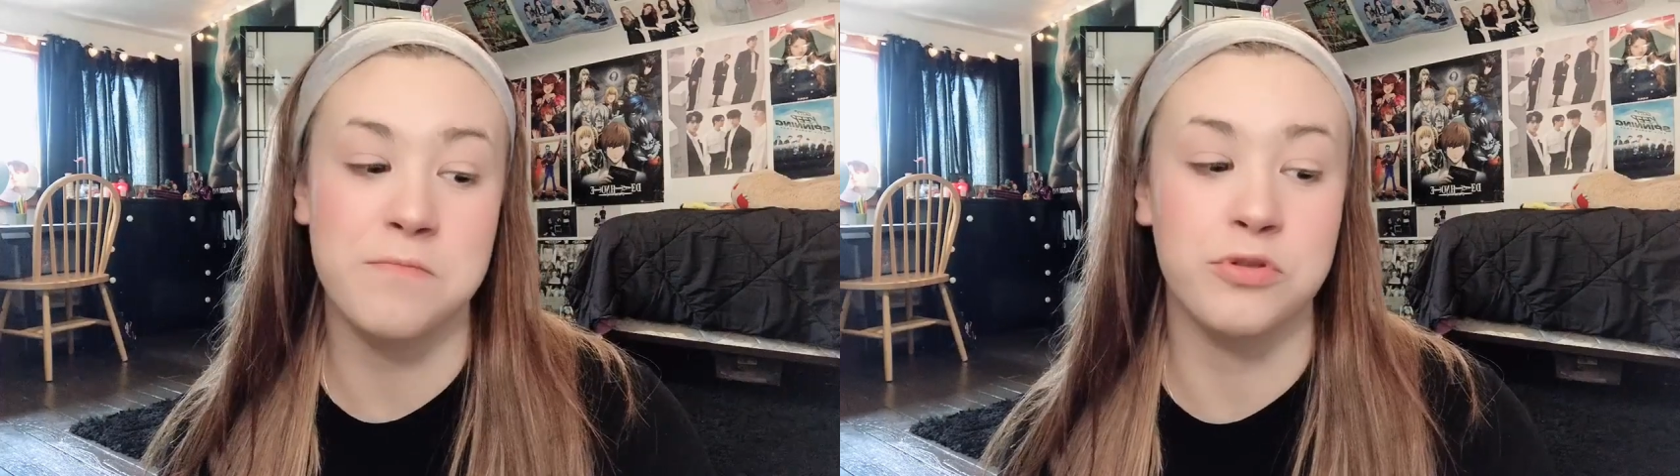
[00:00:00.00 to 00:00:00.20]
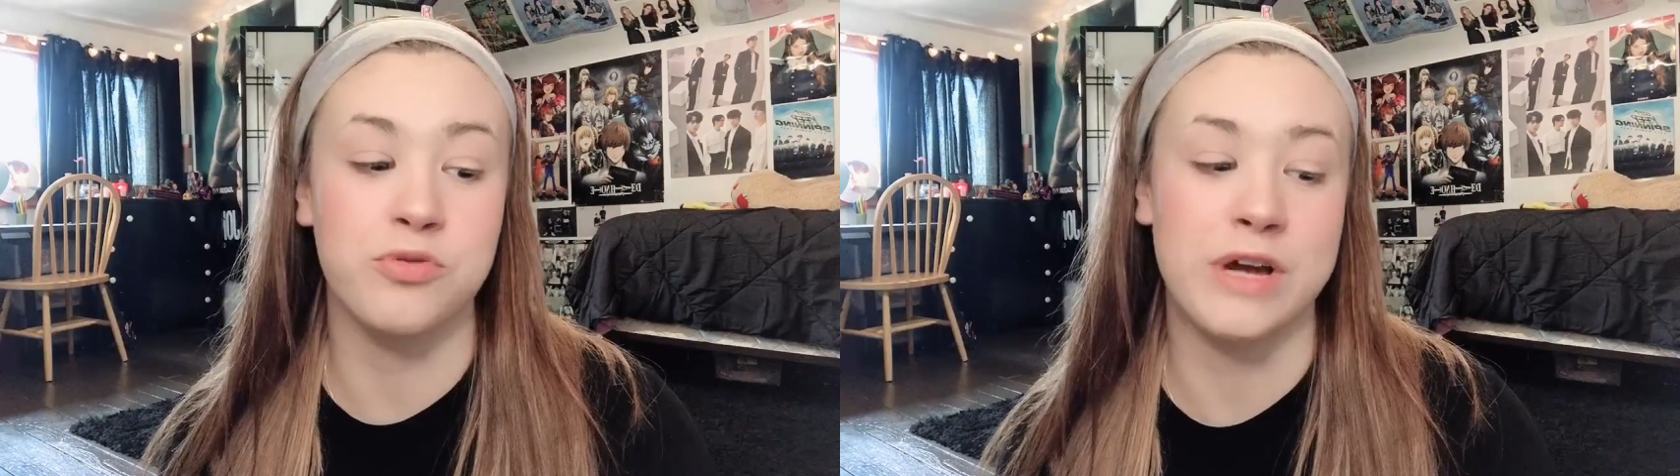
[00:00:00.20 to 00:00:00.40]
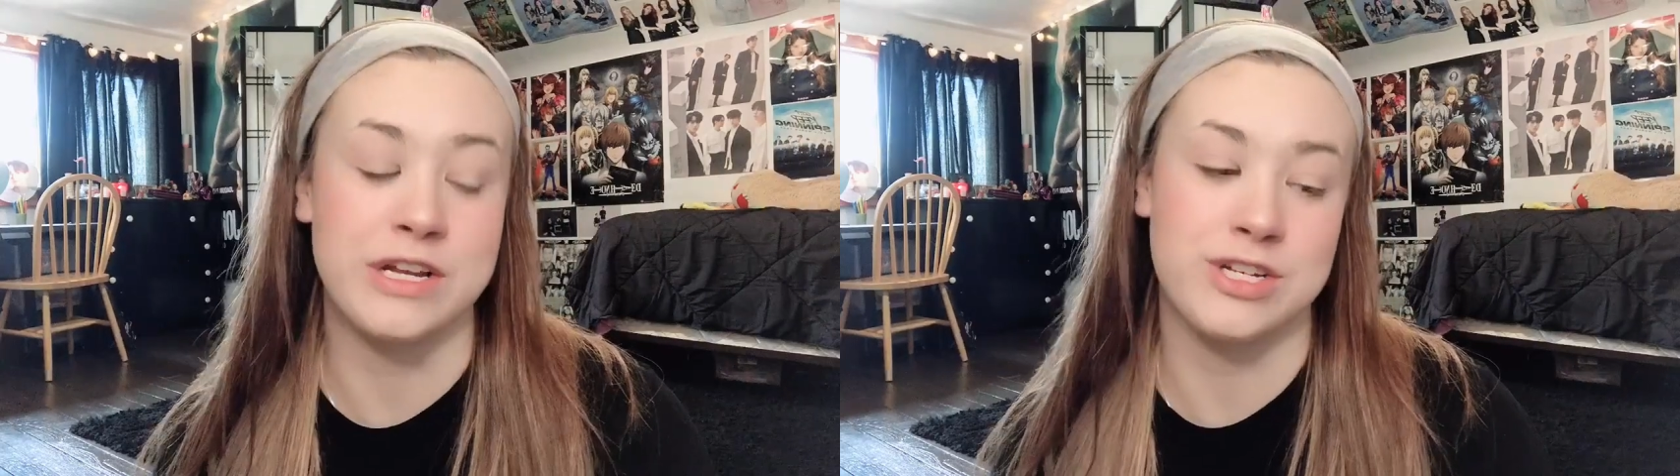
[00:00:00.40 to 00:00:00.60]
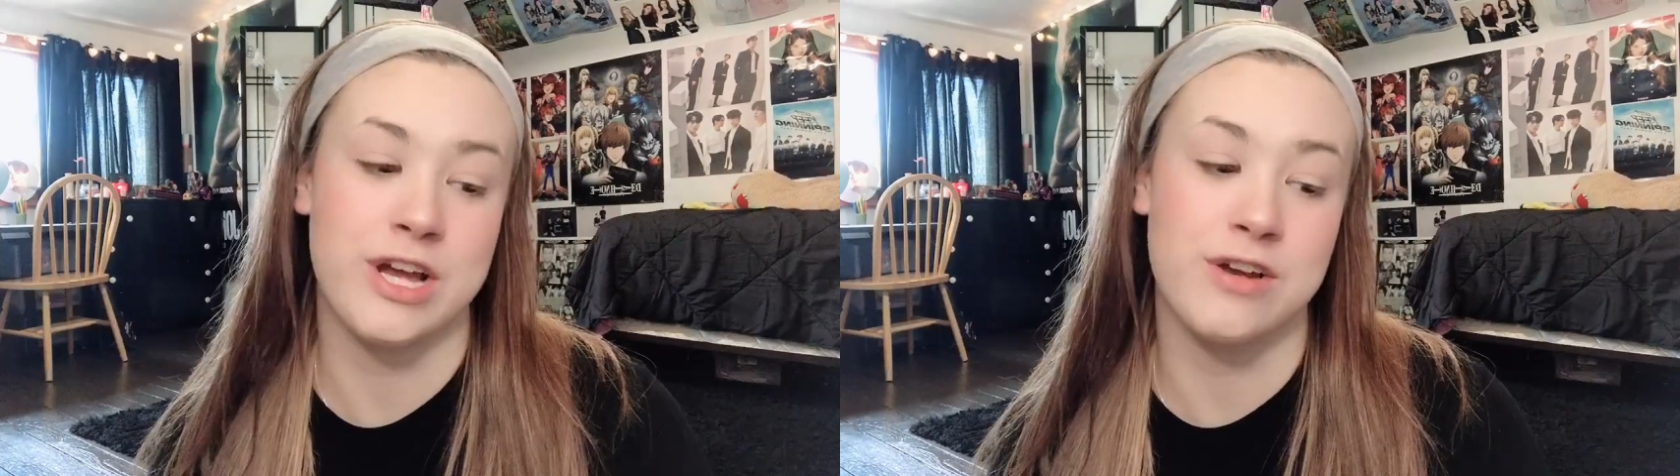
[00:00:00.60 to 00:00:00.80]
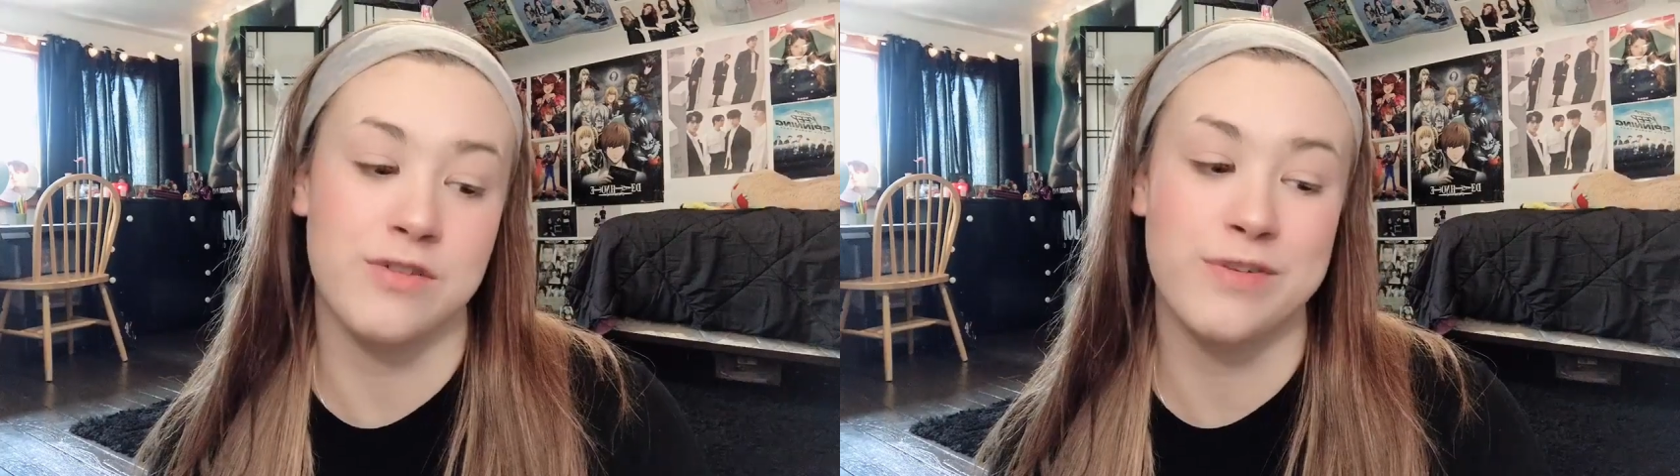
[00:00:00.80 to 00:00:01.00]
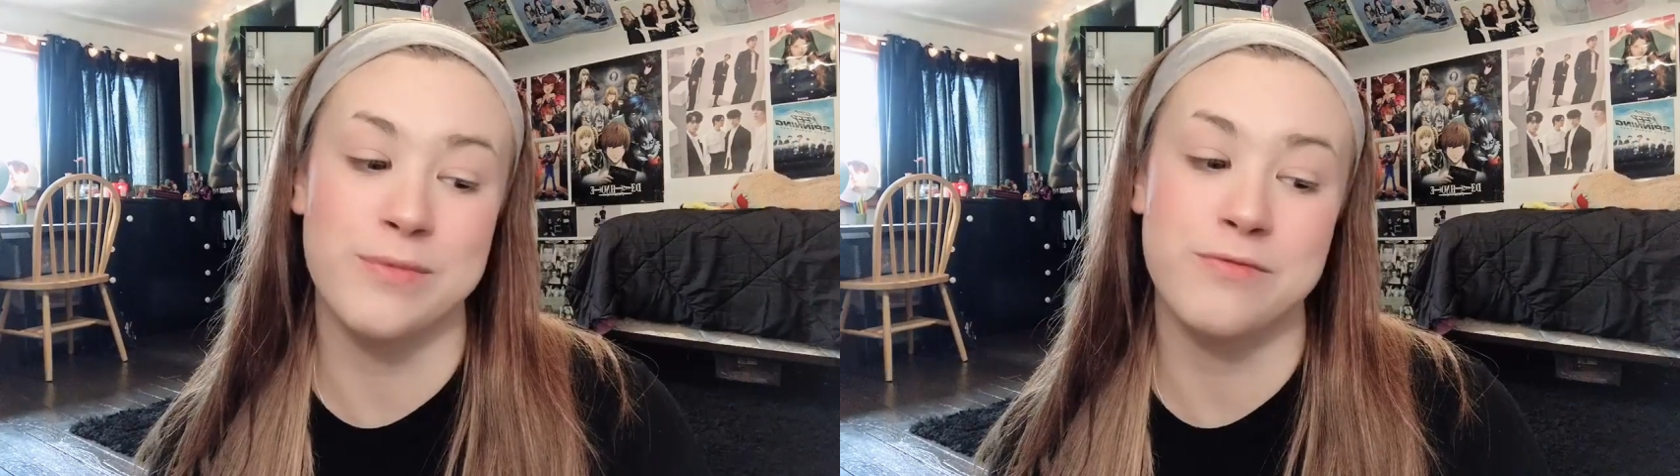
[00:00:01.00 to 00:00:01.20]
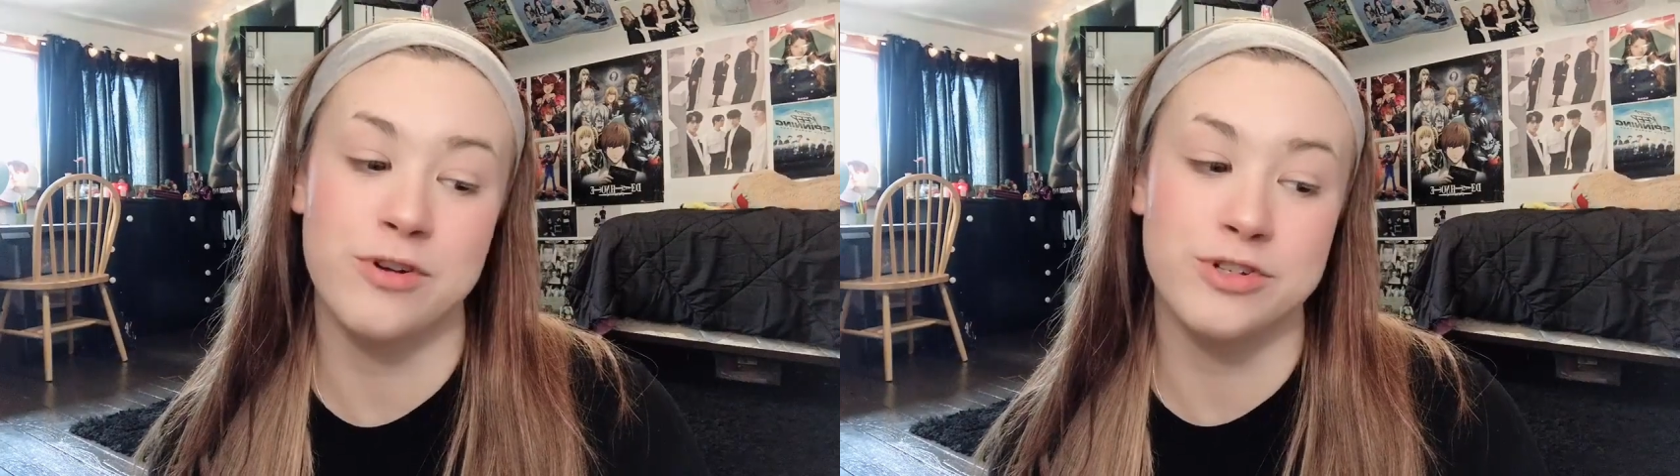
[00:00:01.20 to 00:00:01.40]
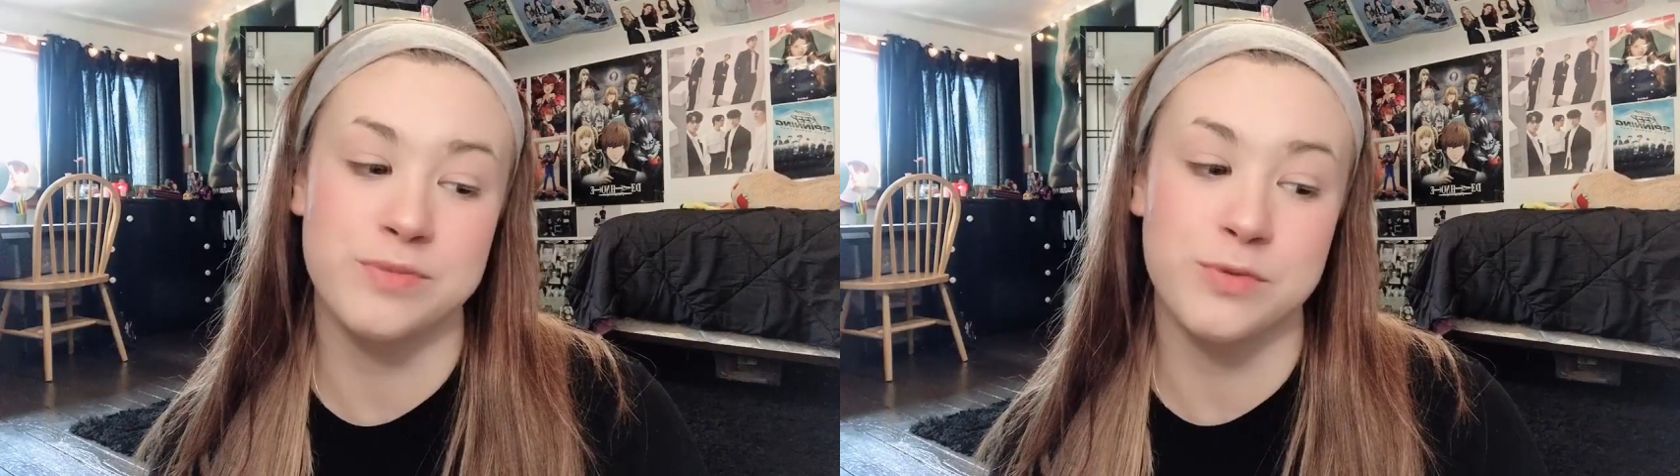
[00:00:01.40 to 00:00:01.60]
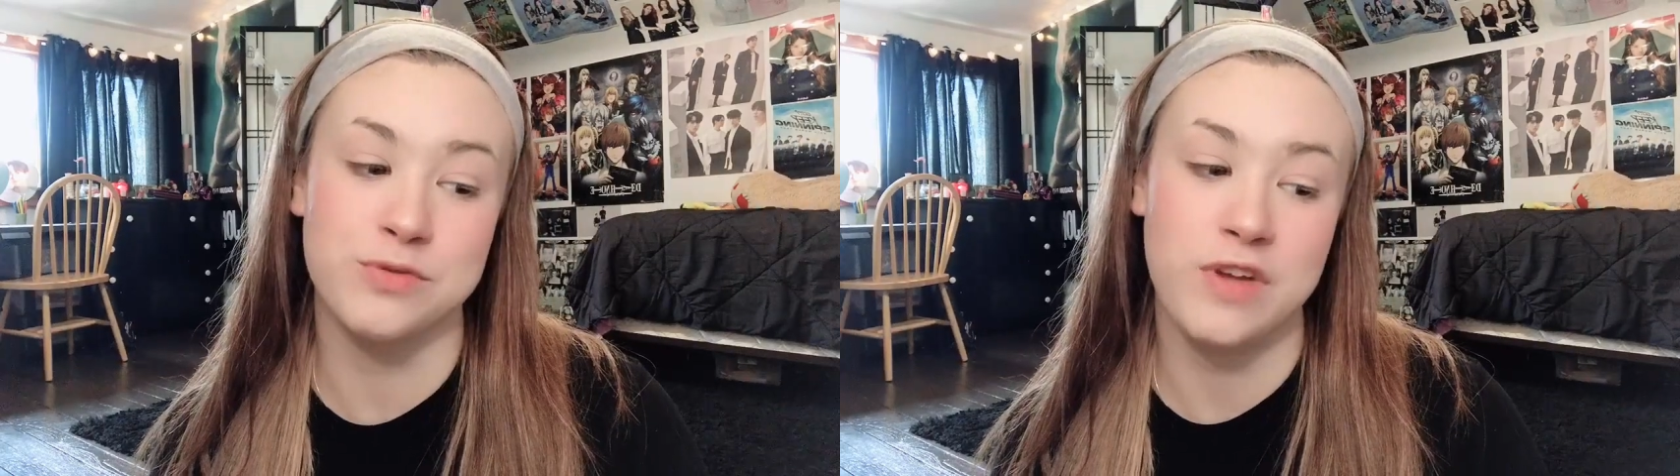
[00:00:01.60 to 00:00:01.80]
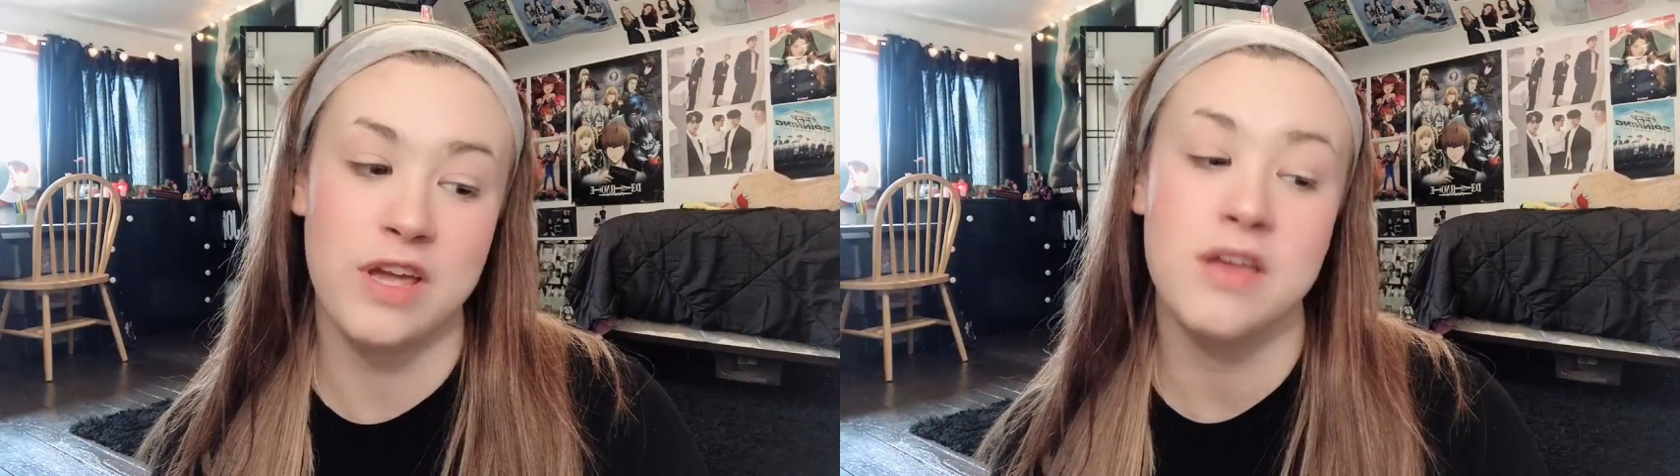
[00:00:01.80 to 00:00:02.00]
blue eyeshadow from the first
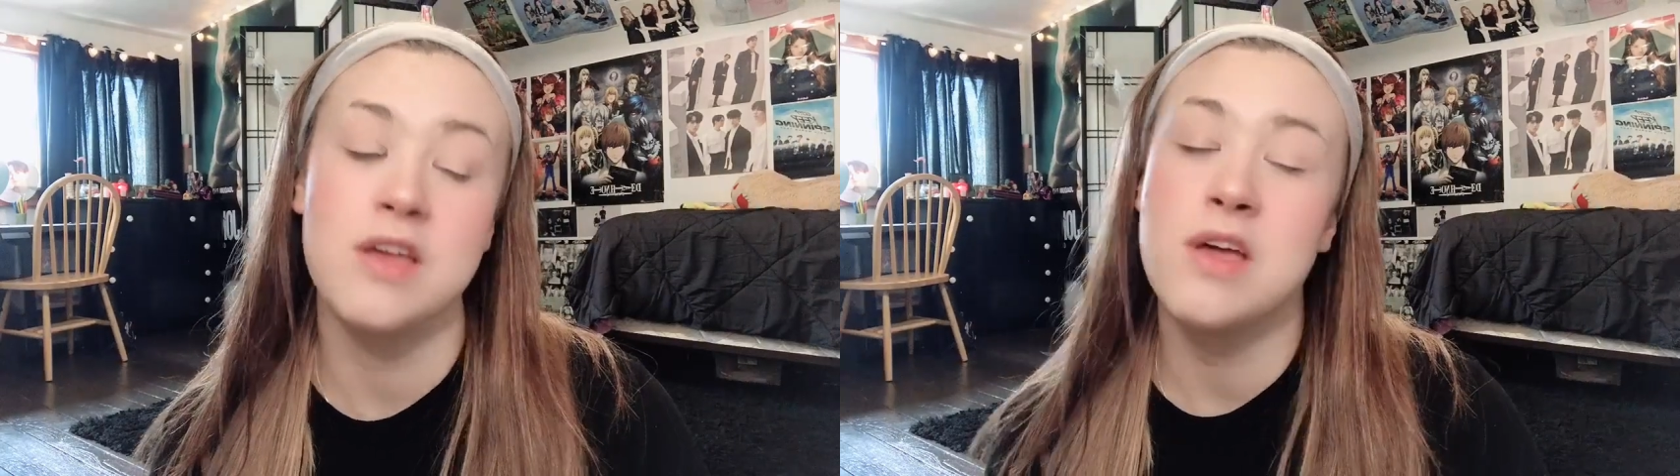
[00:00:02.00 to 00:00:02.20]
movie,